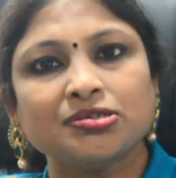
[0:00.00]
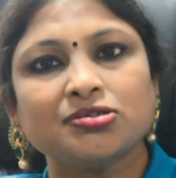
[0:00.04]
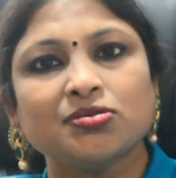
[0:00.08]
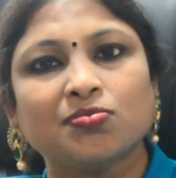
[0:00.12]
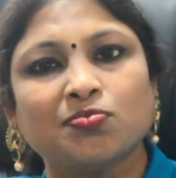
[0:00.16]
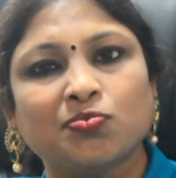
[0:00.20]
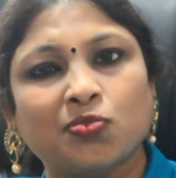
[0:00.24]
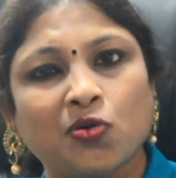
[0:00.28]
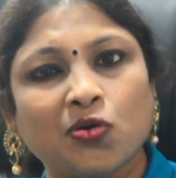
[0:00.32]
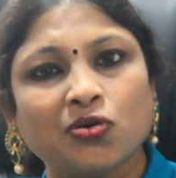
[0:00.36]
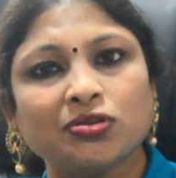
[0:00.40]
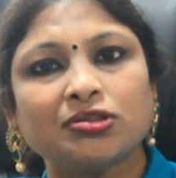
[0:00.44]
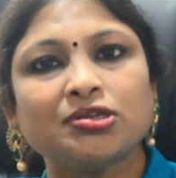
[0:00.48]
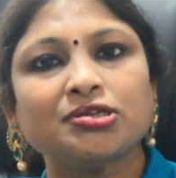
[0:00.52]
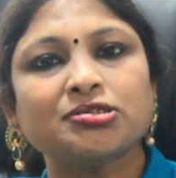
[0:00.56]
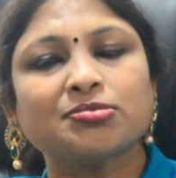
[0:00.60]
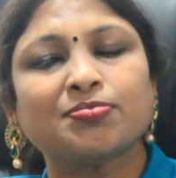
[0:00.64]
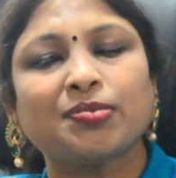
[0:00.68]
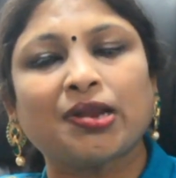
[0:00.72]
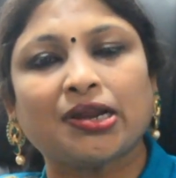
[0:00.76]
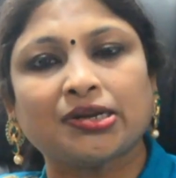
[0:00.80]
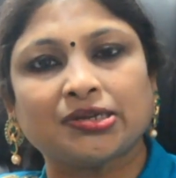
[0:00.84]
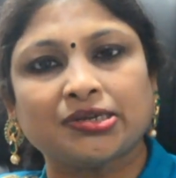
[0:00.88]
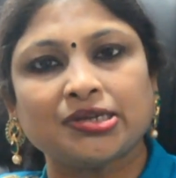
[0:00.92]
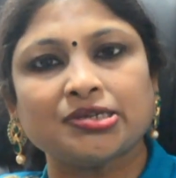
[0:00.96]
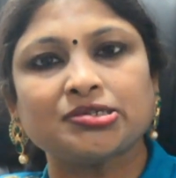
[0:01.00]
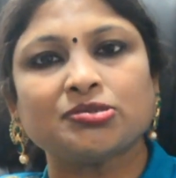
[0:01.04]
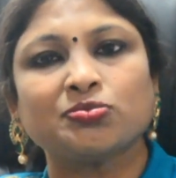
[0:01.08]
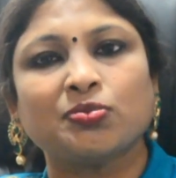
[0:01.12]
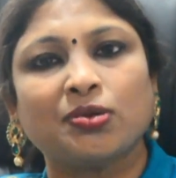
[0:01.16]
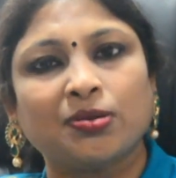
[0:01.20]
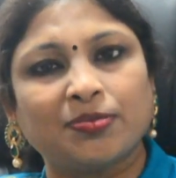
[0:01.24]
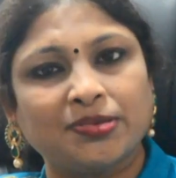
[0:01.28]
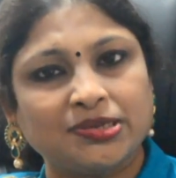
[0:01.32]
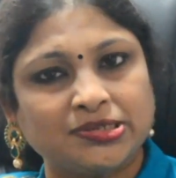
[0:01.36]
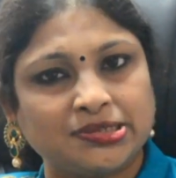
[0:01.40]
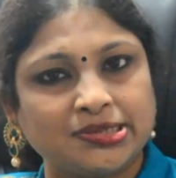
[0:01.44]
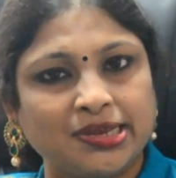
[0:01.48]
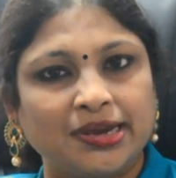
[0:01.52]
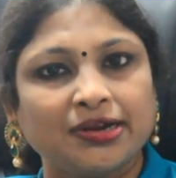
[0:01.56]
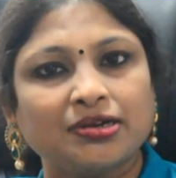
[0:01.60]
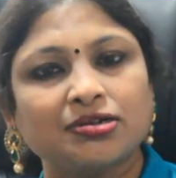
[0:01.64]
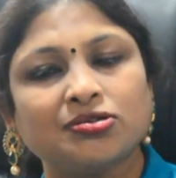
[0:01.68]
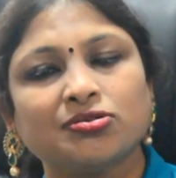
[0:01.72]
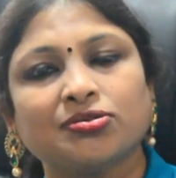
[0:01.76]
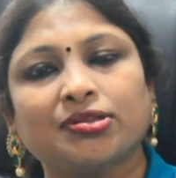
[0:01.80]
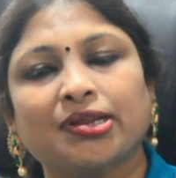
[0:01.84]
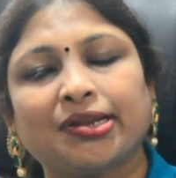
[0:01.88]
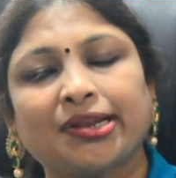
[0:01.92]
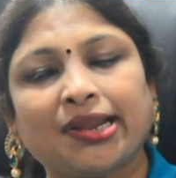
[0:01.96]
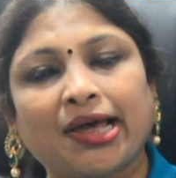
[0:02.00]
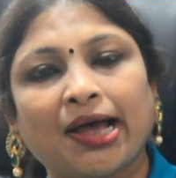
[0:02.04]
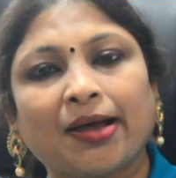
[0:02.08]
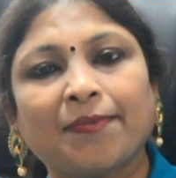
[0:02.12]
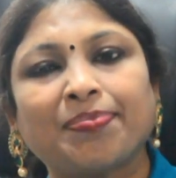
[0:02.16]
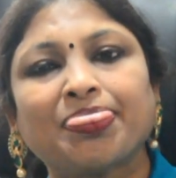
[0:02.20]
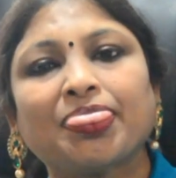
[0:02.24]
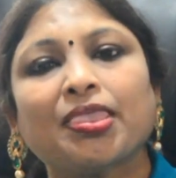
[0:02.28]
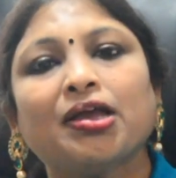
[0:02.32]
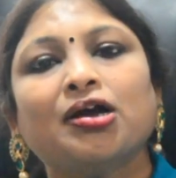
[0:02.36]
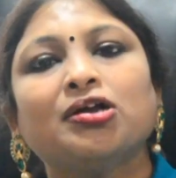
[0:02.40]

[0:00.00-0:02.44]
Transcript: So both these blood tests will be sent to the lab